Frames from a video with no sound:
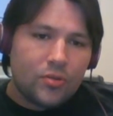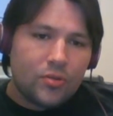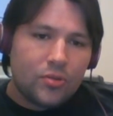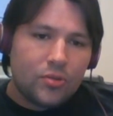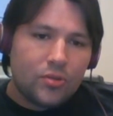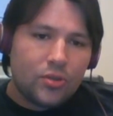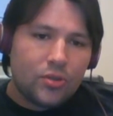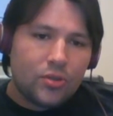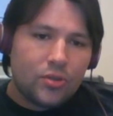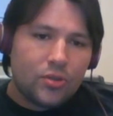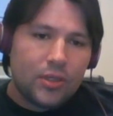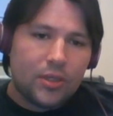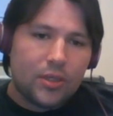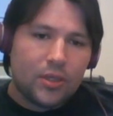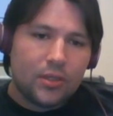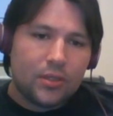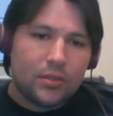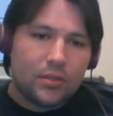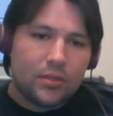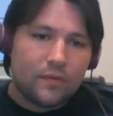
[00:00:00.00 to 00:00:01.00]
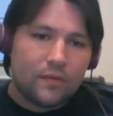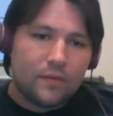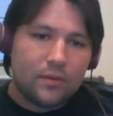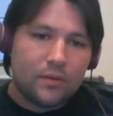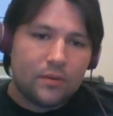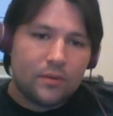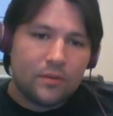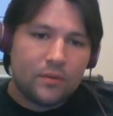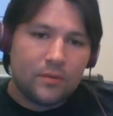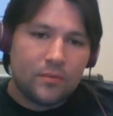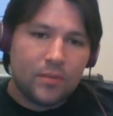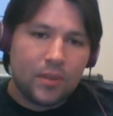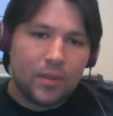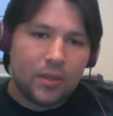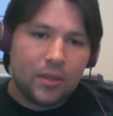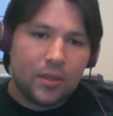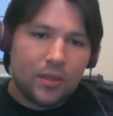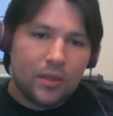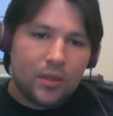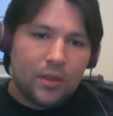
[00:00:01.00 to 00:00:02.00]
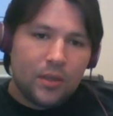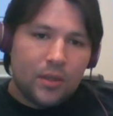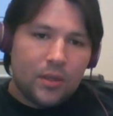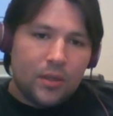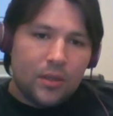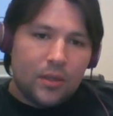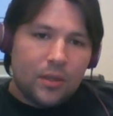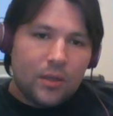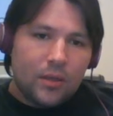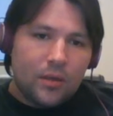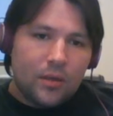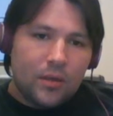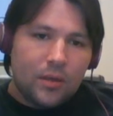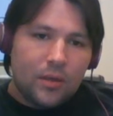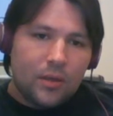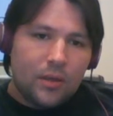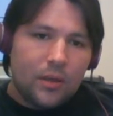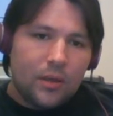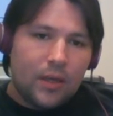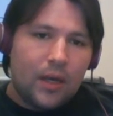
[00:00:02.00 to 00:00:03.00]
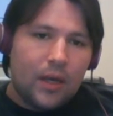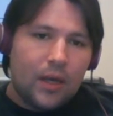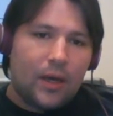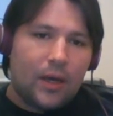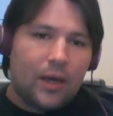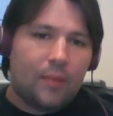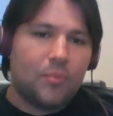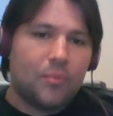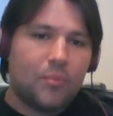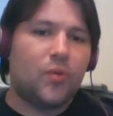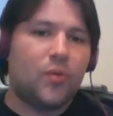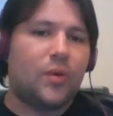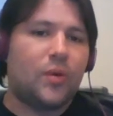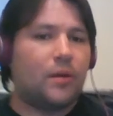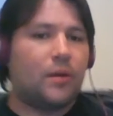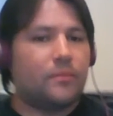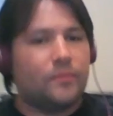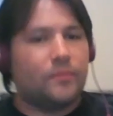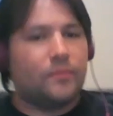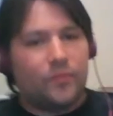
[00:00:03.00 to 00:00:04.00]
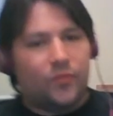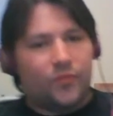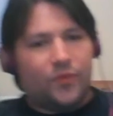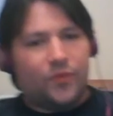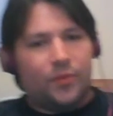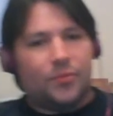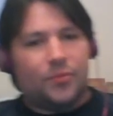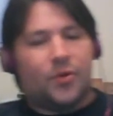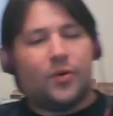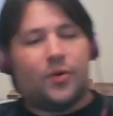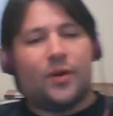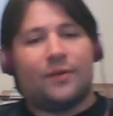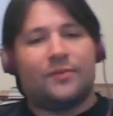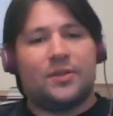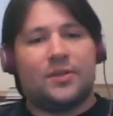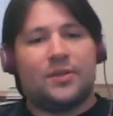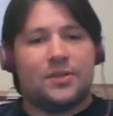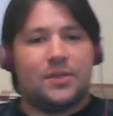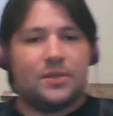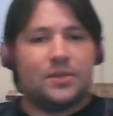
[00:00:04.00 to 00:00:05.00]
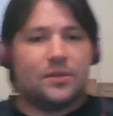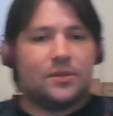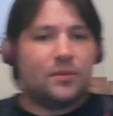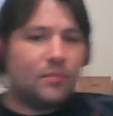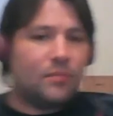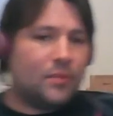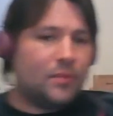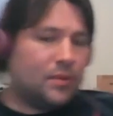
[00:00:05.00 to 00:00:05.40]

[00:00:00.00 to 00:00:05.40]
She is from Amuna, from the Hrefna system.